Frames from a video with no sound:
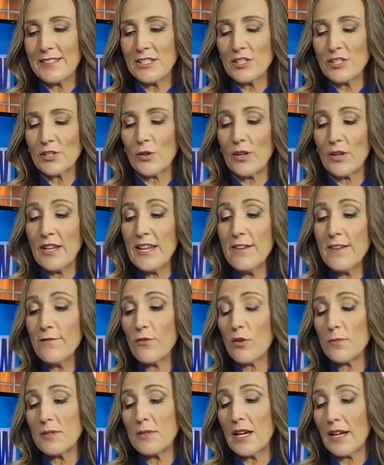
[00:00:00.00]
Just go to
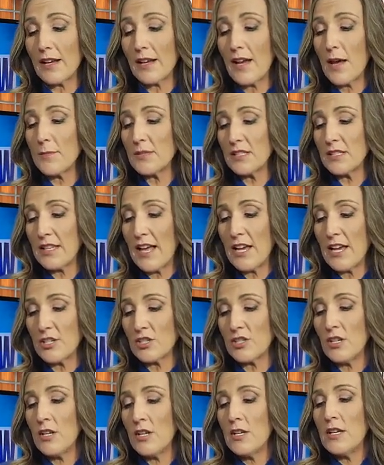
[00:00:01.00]

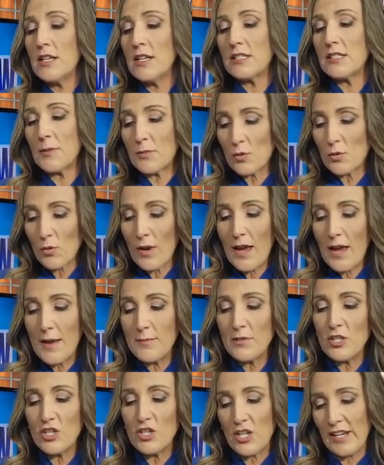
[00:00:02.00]

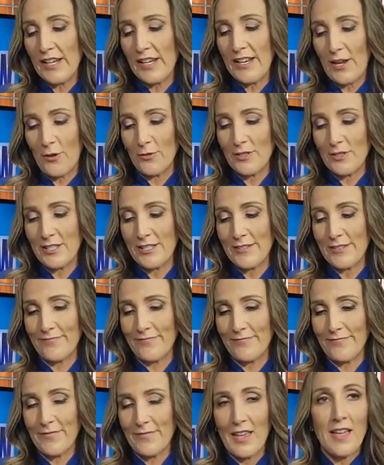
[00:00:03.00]
Inform.com/subscribe to check it out.
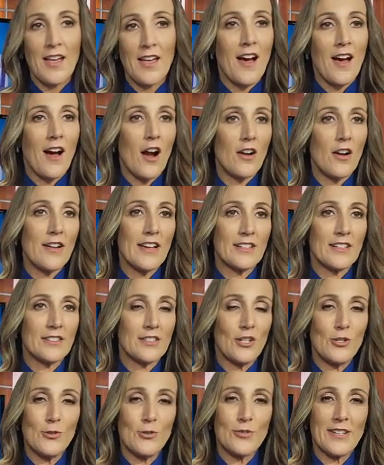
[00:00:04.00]
Our
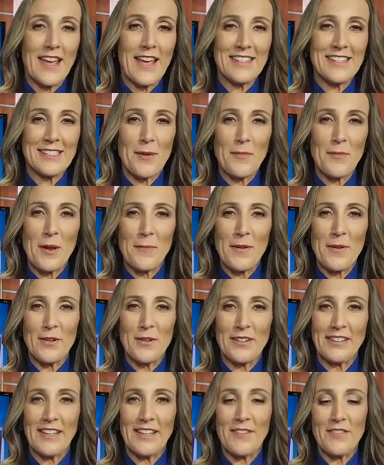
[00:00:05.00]
next newscast coming up here
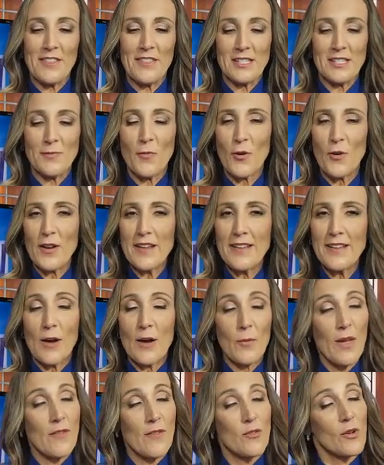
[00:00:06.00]
at 11 this morning, and
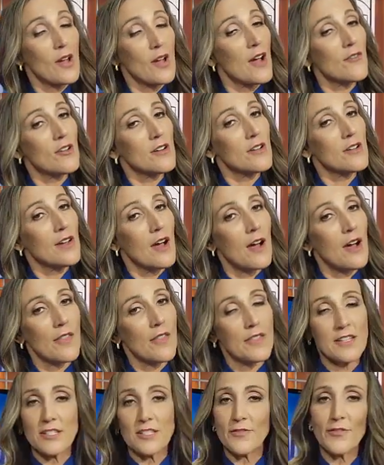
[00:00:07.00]
we have you covered on
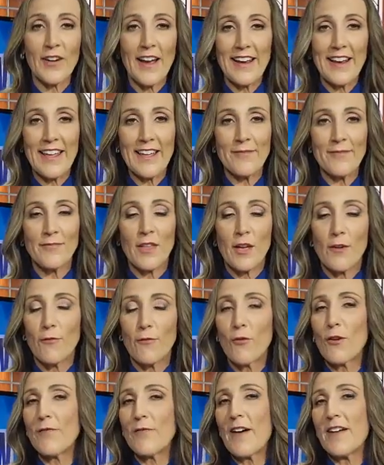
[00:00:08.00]
this Friday,
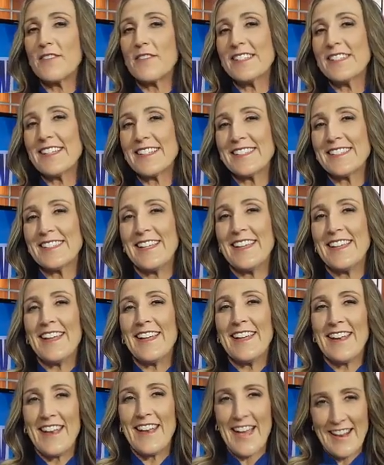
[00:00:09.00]
4, 5, 6,
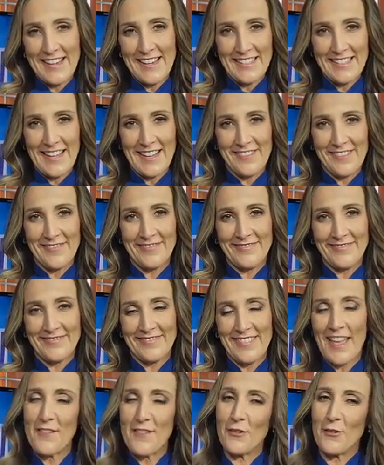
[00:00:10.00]
9, and 10.
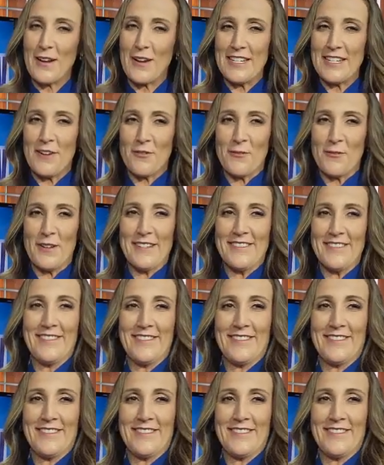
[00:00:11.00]
Have a great day, everyone.